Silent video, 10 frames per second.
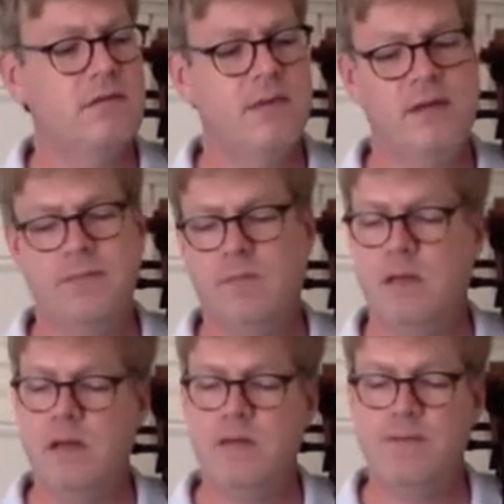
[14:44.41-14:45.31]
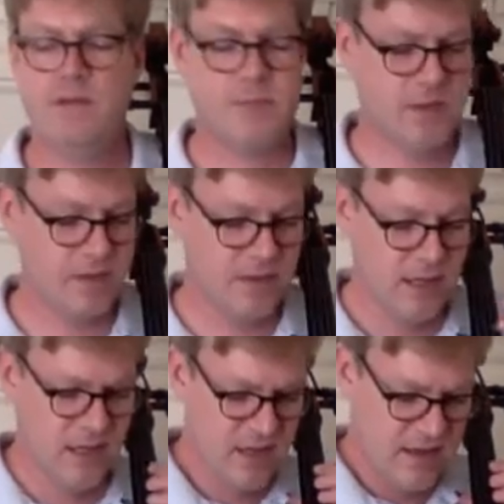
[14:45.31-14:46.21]
Well, it feels pretty good.
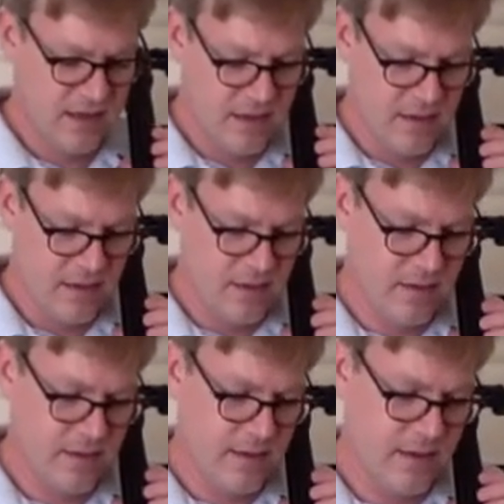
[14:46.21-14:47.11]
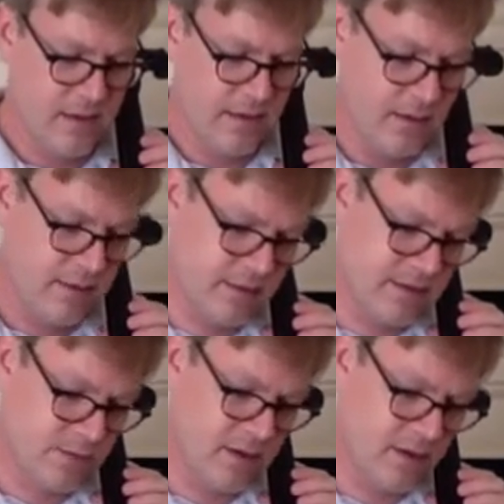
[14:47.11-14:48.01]

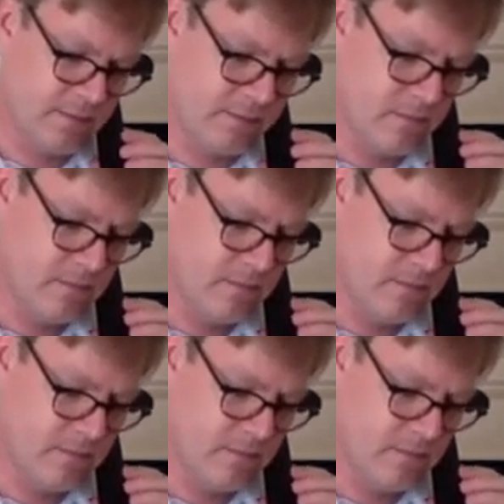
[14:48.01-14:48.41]
This one.